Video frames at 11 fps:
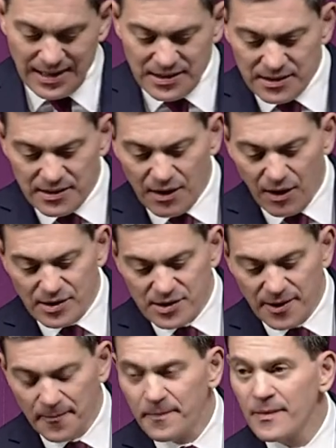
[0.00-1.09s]
and
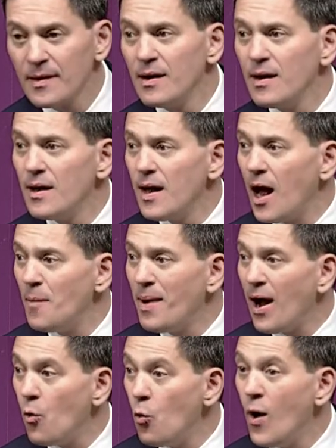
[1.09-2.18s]
answer.
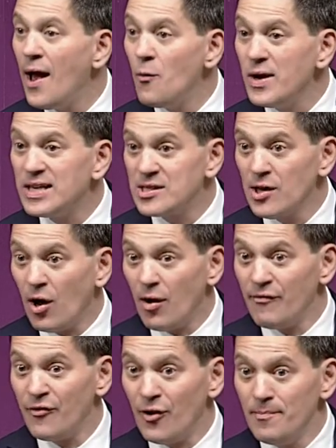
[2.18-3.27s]
About where we
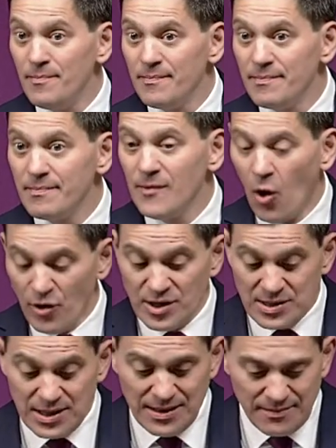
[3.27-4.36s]
start from,
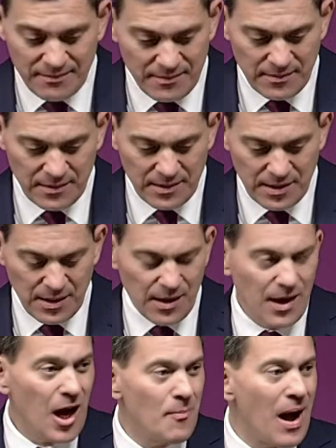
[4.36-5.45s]
honestly.
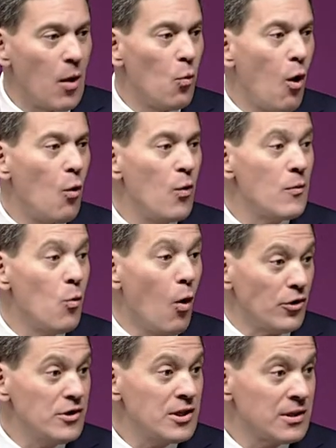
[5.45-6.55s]
About what we
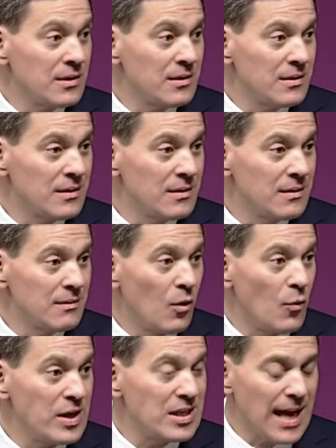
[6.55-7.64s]
want,
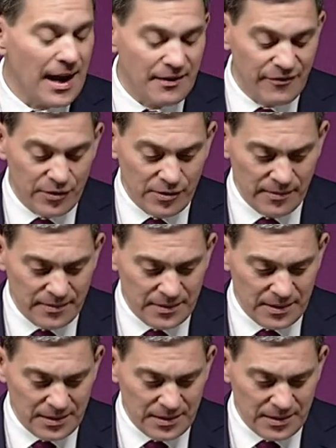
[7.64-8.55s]
what we stand for.